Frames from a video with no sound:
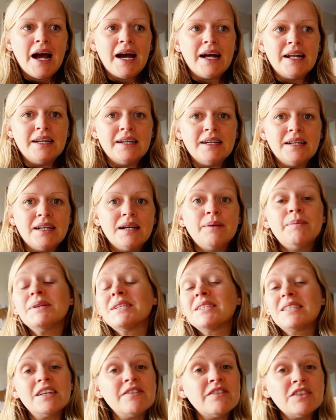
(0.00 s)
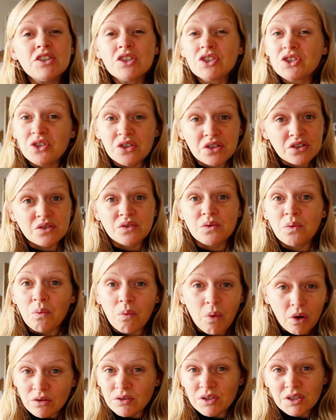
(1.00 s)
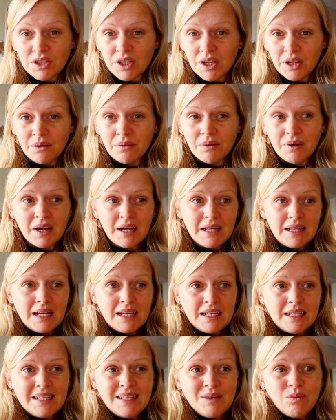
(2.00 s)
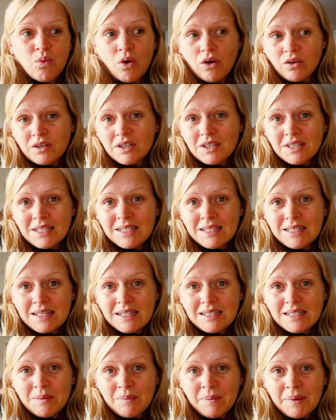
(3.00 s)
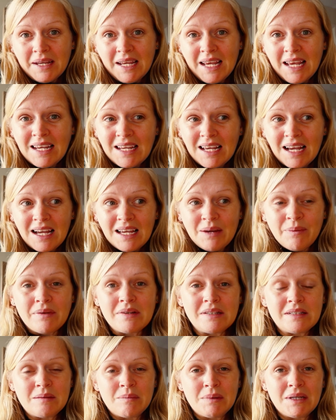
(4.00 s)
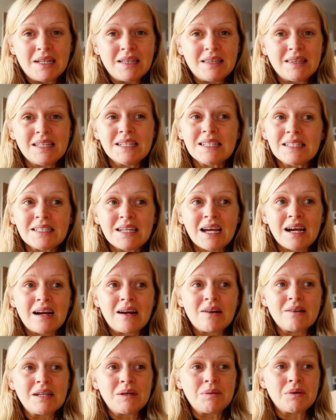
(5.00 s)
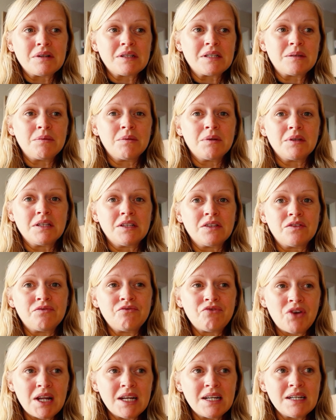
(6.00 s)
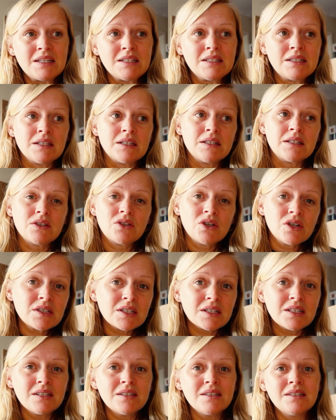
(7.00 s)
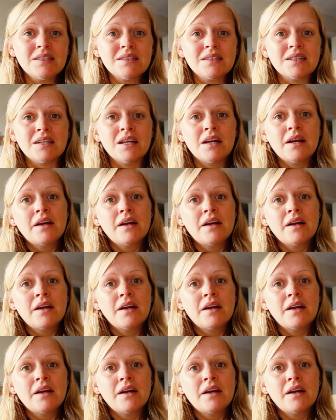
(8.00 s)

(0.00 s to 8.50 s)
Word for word: and Stephen just doesn't want to. Uh, he wants to be here, he wants to be in this town, he wants to be with his friends and his cousins and